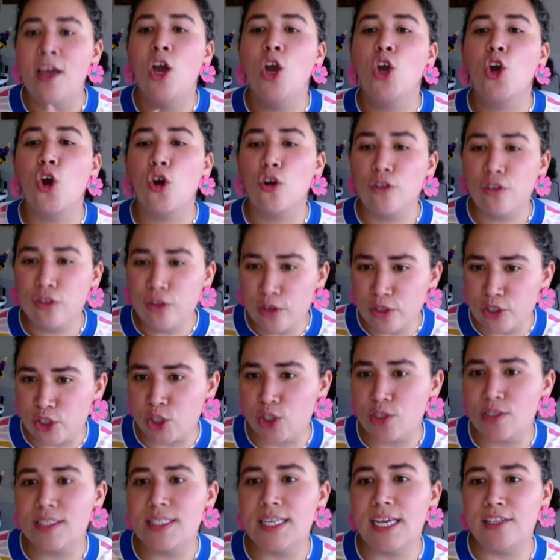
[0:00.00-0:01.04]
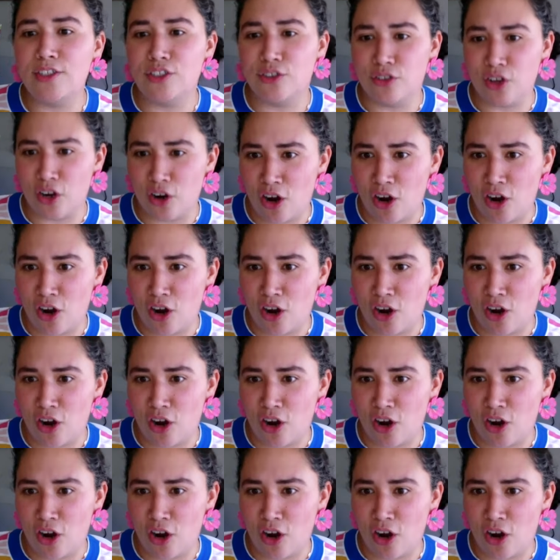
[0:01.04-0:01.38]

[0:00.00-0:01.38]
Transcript: conclusions and